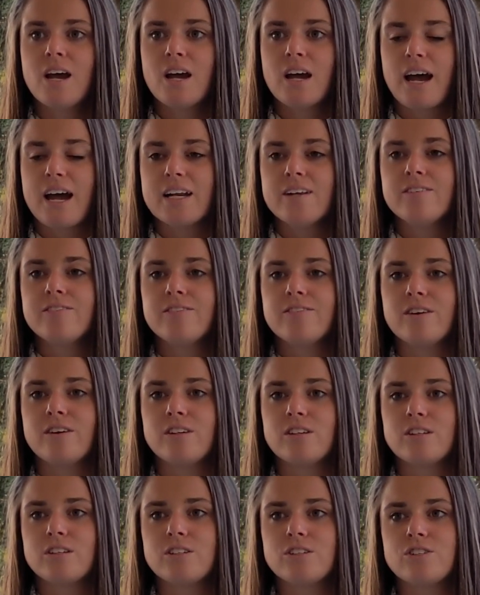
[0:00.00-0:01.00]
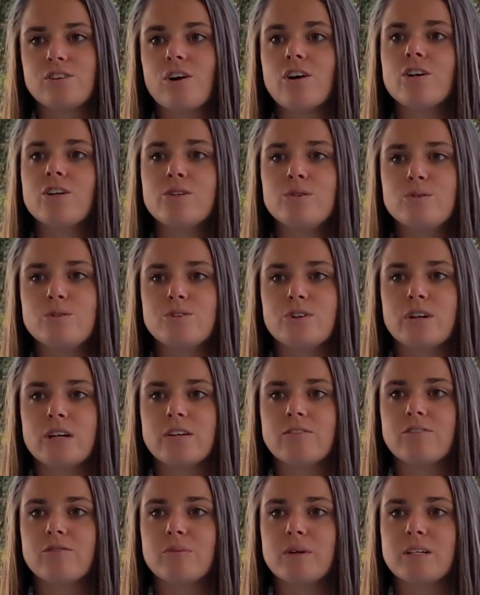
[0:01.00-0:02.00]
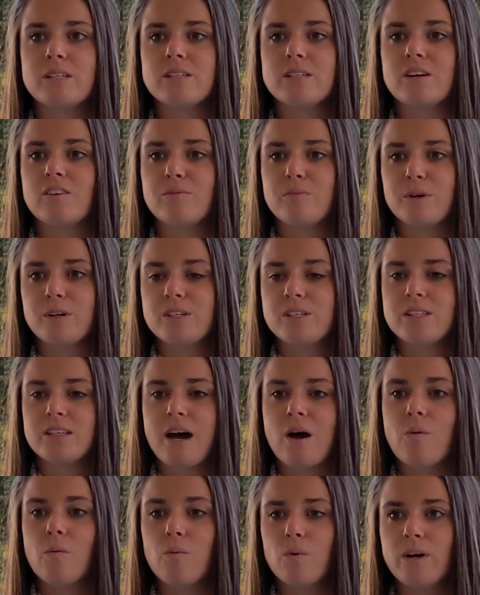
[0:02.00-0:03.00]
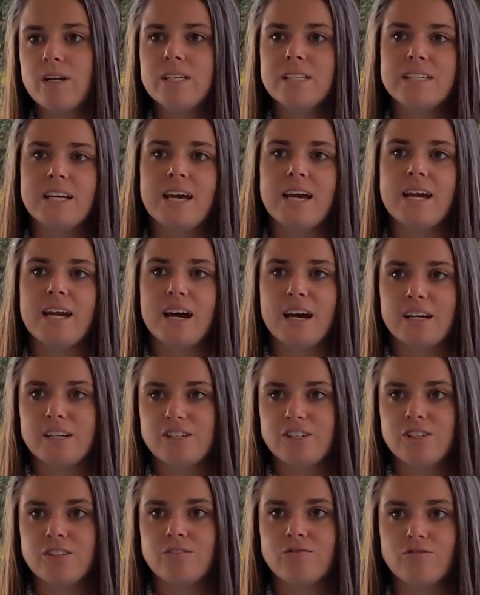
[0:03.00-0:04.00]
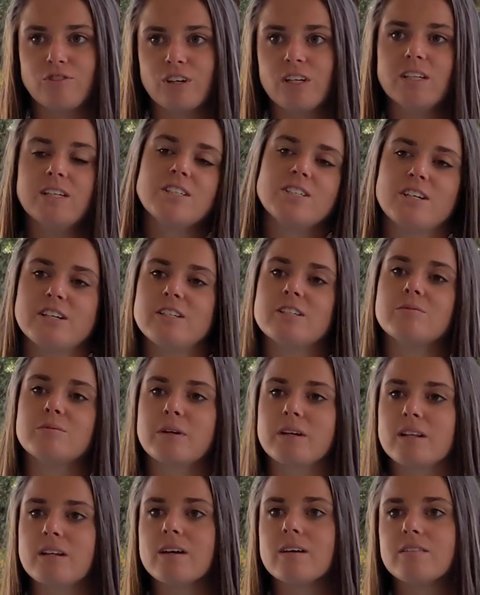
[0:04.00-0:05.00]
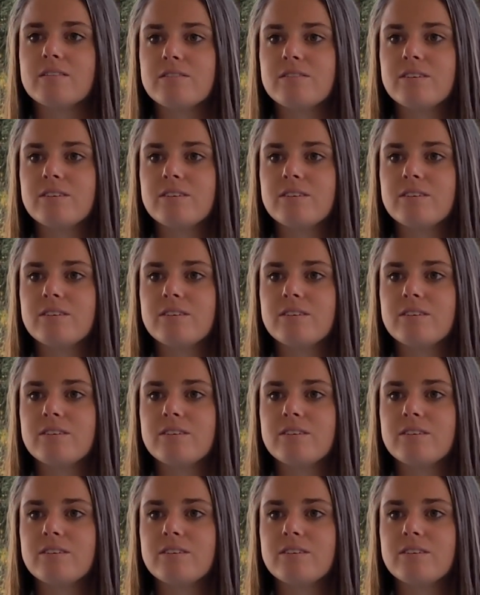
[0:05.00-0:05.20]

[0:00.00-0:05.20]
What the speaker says: kind of start a new journey for myself, because that one day kind of just really changed my life.